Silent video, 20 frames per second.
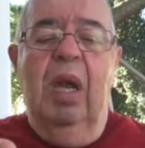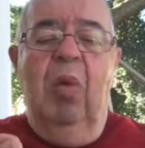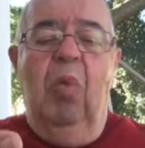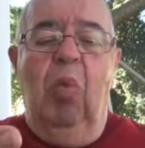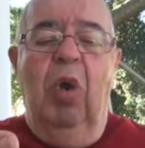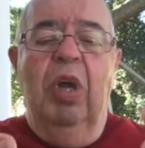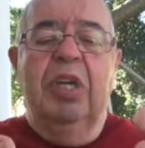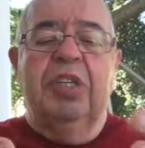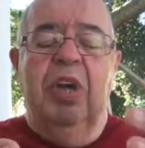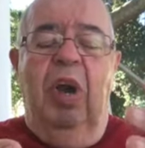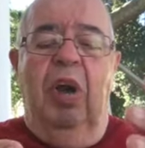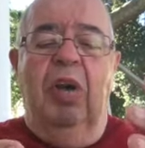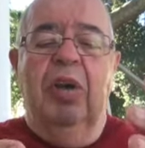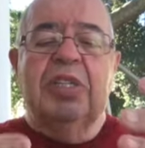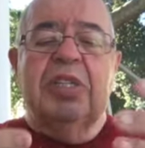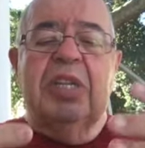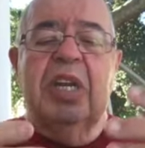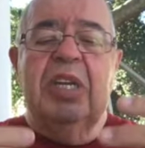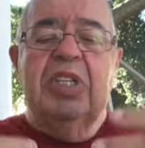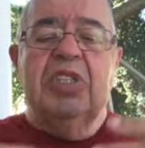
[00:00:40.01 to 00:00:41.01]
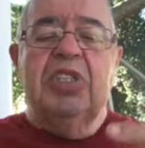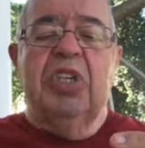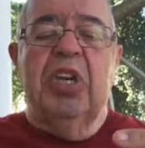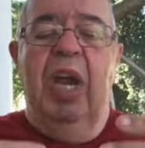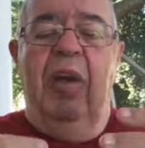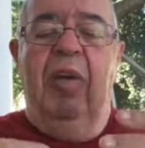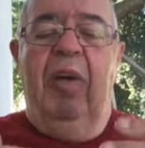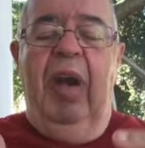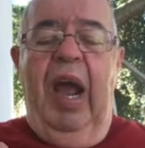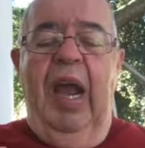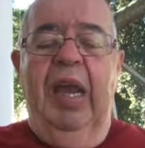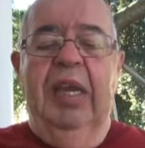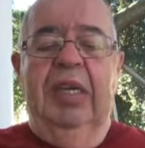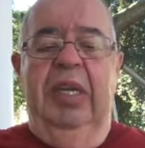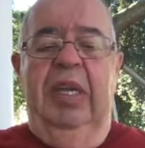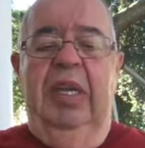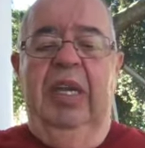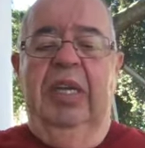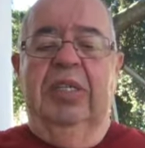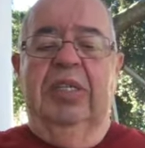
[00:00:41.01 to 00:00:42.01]
wood turners can share
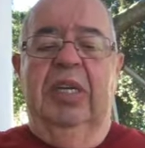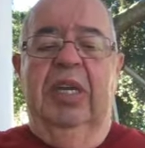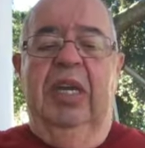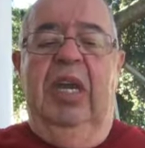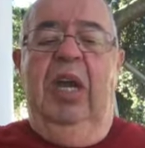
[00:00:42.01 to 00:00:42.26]
ideas.